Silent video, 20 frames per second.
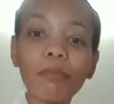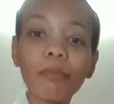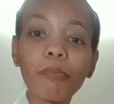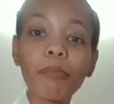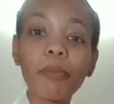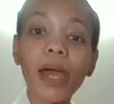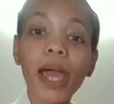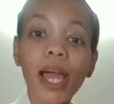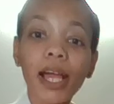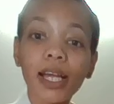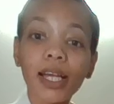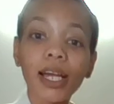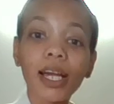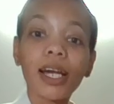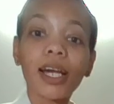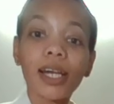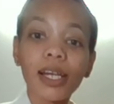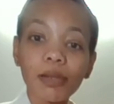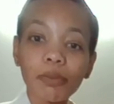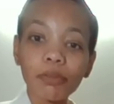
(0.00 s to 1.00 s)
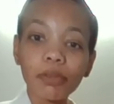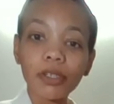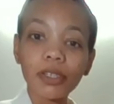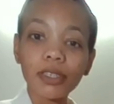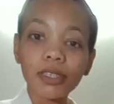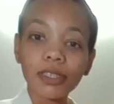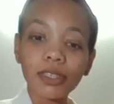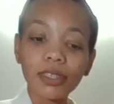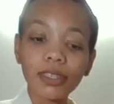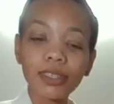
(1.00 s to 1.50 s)
Back up,
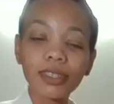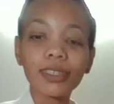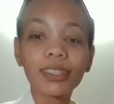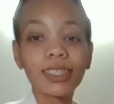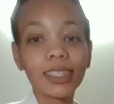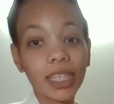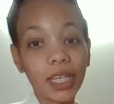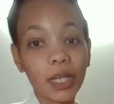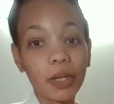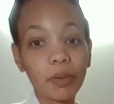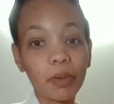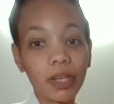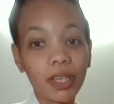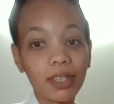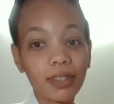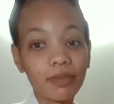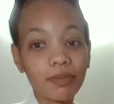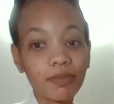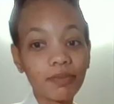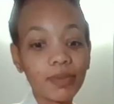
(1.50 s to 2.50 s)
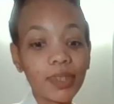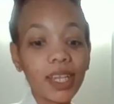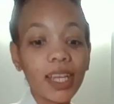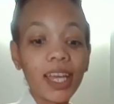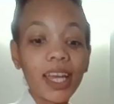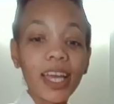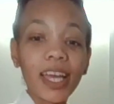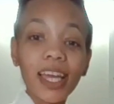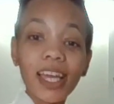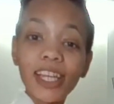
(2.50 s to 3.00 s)
stay away.
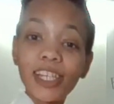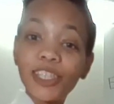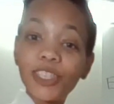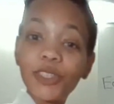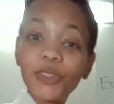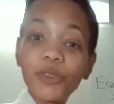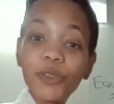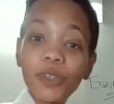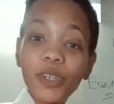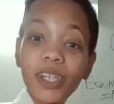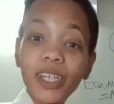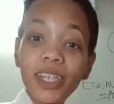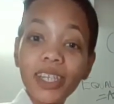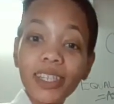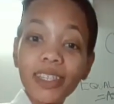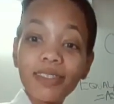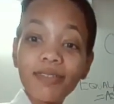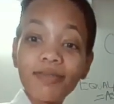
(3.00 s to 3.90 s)
Enjoy.